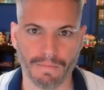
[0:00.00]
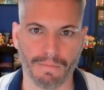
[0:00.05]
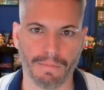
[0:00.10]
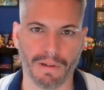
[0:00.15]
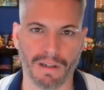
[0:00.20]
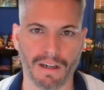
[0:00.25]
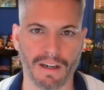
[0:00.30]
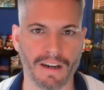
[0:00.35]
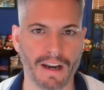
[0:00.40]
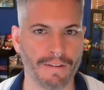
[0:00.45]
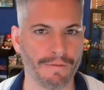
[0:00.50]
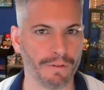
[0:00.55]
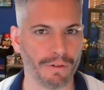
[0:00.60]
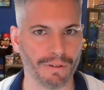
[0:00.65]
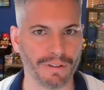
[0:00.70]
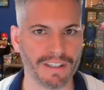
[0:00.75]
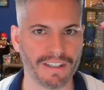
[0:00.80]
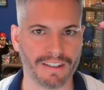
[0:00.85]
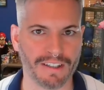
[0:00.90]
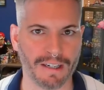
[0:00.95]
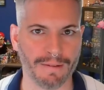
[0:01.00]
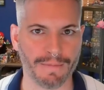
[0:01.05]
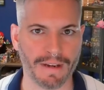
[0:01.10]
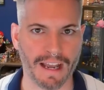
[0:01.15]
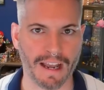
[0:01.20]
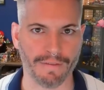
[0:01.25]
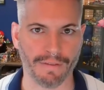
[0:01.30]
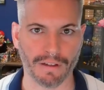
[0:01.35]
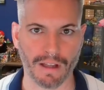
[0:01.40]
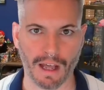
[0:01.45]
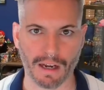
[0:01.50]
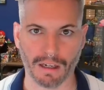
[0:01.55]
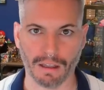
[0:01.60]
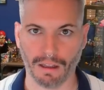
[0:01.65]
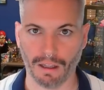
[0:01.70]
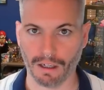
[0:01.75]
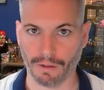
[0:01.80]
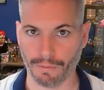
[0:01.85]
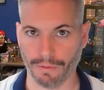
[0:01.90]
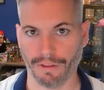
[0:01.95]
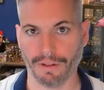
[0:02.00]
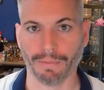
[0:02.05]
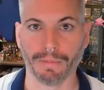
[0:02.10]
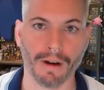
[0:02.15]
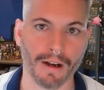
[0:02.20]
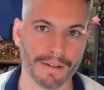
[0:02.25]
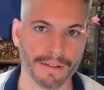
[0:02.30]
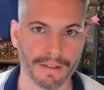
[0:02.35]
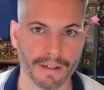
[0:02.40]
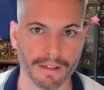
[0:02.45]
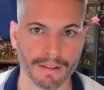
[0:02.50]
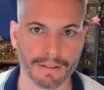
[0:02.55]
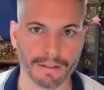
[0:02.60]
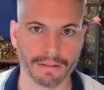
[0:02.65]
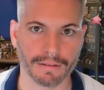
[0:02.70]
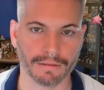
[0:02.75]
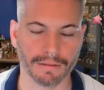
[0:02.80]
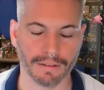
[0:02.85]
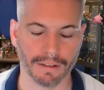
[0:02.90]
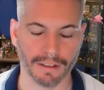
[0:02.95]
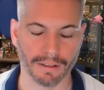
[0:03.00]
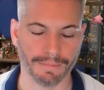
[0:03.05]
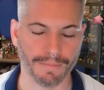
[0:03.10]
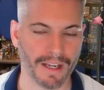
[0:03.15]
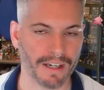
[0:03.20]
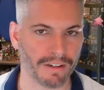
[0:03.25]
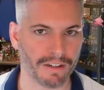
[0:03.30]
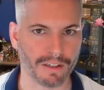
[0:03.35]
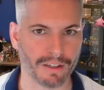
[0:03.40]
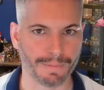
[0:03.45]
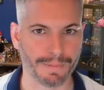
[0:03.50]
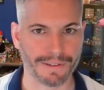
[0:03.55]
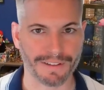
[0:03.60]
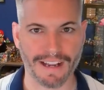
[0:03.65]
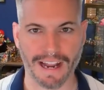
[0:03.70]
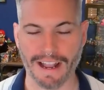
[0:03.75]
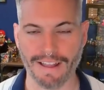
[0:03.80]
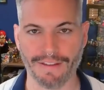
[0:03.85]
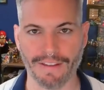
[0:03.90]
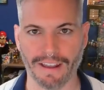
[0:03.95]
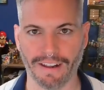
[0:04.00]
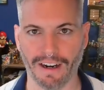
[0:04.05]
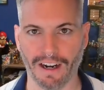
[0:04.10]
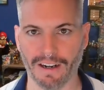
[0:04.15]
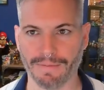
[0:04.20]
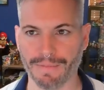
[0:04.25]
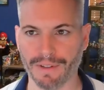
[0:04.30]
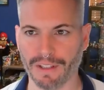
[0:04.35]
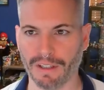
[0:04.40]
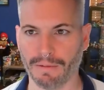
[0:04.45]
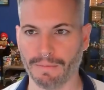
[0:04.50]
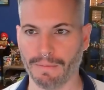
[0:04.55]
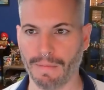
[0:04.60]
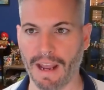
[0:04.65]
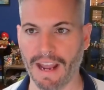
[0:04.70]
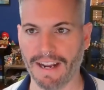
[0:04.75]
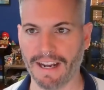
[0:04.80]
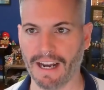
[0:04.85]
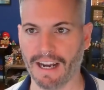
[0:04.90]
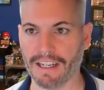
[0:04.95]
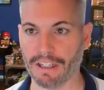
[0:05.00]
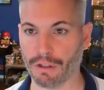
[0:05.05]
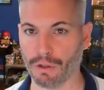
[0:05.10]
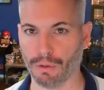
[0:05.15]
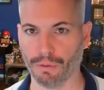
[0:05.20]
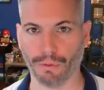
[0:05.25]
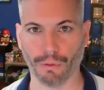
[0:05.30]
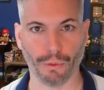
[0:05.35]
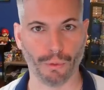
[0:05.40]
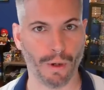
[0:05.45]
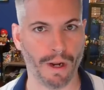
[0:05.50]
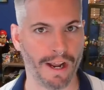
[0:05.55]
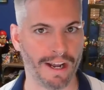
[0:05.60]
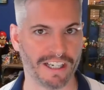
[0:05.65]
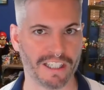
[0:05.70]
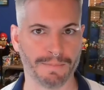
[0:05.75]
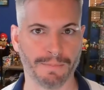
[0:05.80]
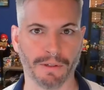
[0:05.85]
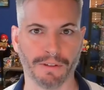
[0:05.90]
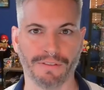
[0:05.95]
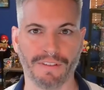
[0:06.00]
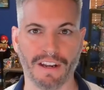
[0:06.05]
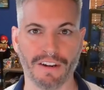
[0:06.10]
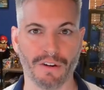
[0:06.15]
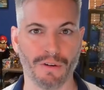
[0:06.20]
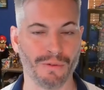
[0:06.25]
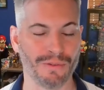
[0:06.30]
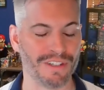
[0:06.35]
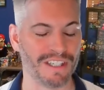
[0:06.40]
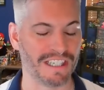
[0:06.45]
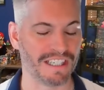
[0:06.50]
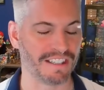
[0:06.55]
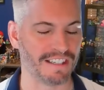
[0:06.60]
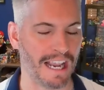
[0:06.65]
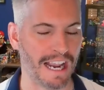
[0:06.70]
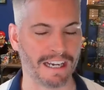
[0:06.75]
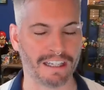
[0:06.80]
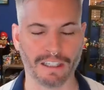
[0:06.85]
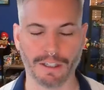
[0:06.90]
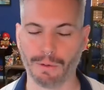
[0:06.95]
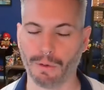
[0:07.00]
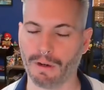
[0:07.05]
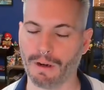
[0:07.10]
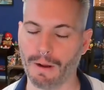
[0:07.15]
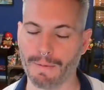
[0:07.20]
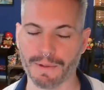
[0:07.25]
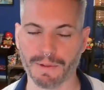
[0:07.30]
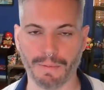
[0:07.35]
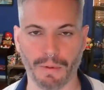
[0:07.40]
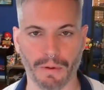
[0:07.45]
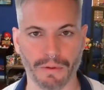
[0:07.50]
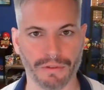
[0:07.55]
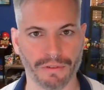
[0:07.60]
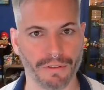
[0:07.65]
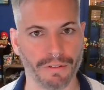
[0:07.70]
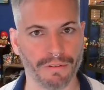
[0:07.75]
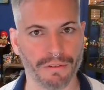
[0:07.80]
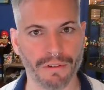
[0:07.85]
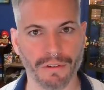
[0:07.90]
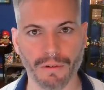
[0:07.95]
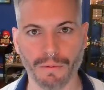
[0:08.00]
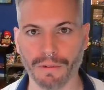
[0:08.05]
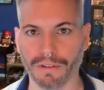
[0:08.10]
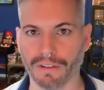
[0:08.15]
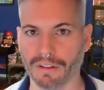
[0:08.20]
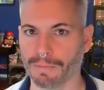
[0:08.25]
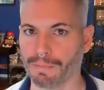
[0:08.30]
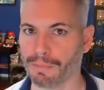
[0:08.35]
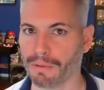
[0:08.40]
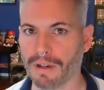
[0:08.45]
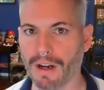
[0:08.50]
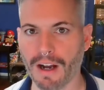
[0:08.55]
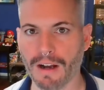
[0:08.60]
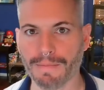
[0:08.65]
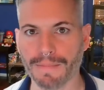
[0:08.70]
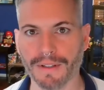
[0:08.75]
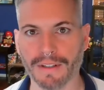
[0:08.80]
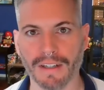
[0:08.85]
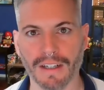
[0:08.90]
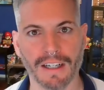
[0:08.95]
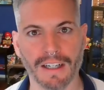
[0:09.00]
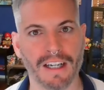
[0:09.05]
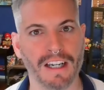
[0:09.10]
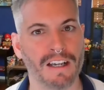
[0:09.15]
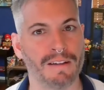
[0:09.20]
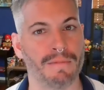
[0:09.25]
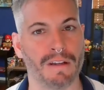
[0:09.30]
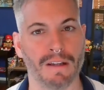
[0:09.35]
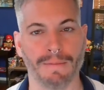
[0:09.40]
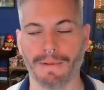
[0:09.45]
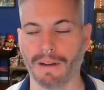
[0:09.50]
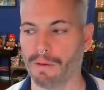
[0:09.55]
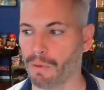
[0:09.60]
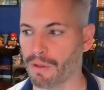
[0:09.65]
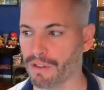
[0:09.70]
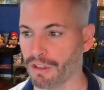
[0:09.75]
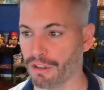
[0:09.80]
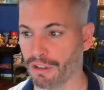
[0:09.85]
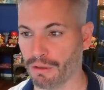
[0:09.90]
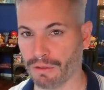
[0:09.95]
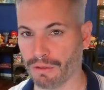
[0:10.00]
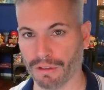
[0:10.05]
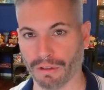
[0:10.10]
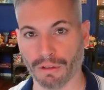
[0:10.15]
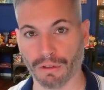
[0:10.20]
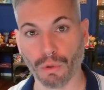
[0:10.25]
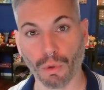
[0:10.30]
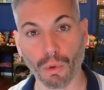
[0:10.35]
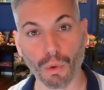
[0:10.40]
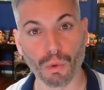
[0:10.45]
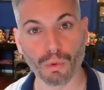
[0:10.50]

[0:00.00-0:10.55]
but I never really seem to have a lot of luck with the process. I'm not going to pretend that I'm some AI guru expert that knows exactly what I'm supposed to do with the prompts. Maybe I wasn't using the tool